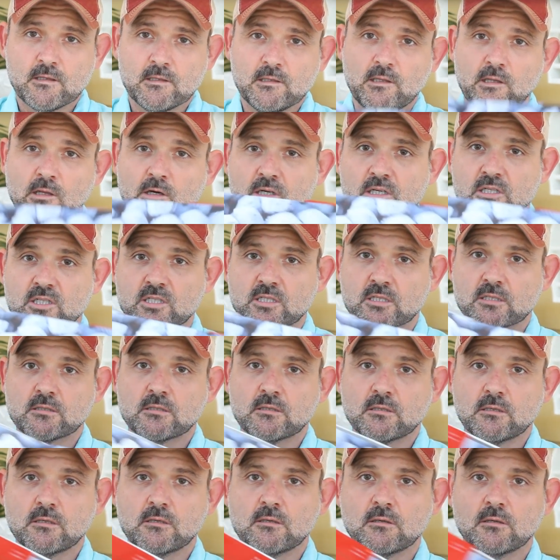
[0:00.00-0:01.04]
looks,
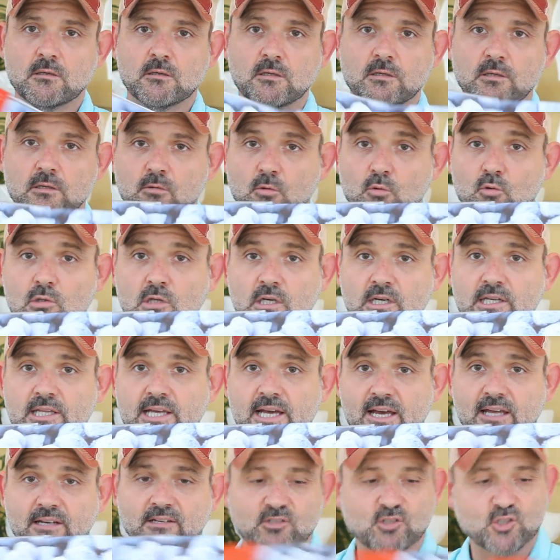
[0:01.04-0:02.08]
ooh, look at
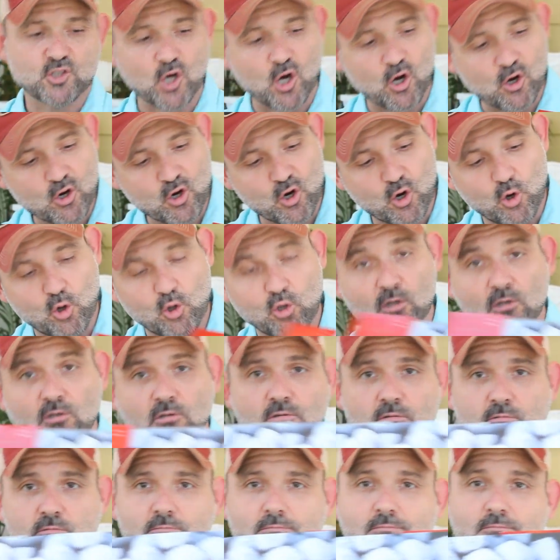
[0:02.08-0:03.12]
that, charcoal.
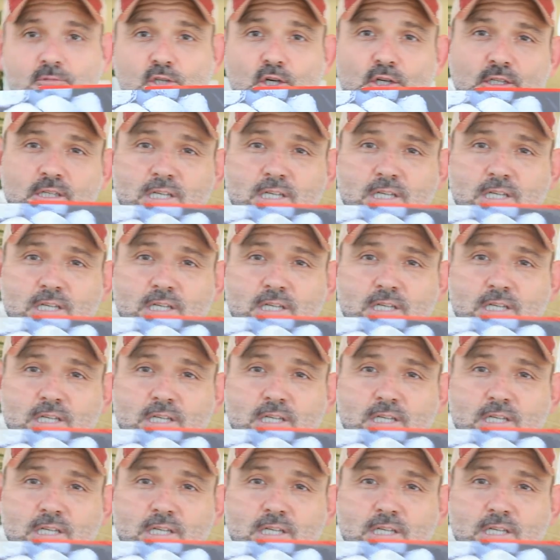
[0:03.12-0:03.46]
Good